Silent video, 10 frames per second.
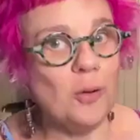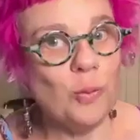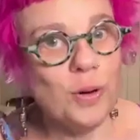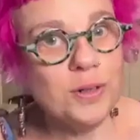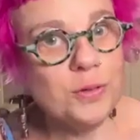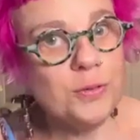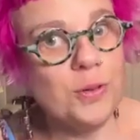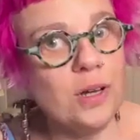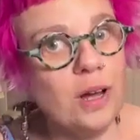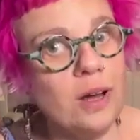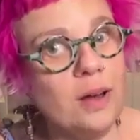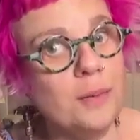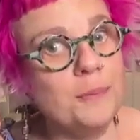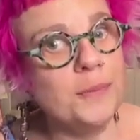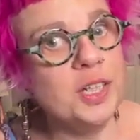wonderful.
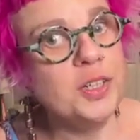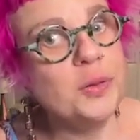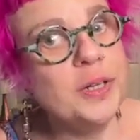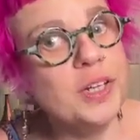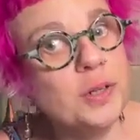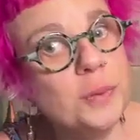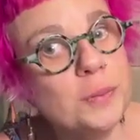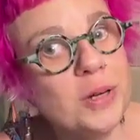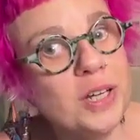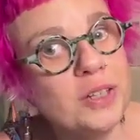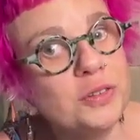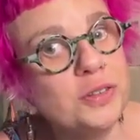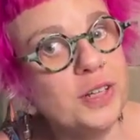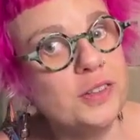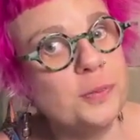Can you hear me? My
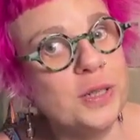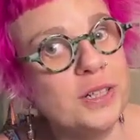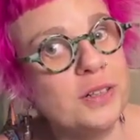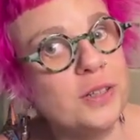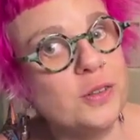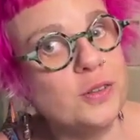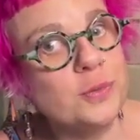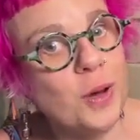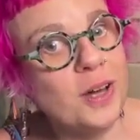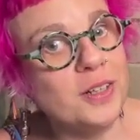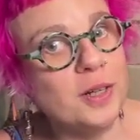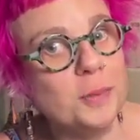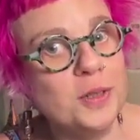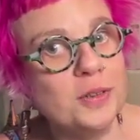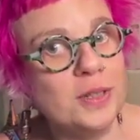internet is being a little spotty
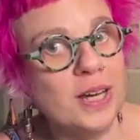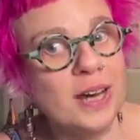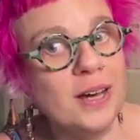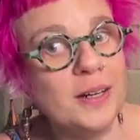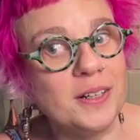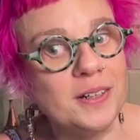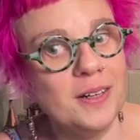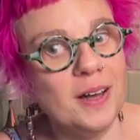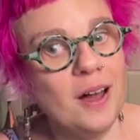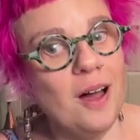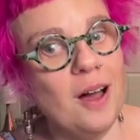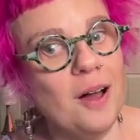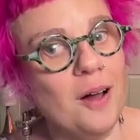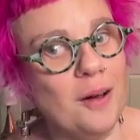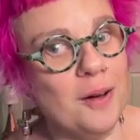up here in the attic.
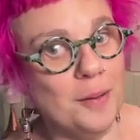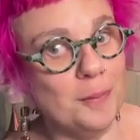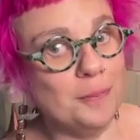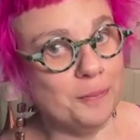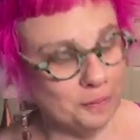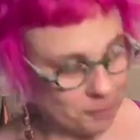Um,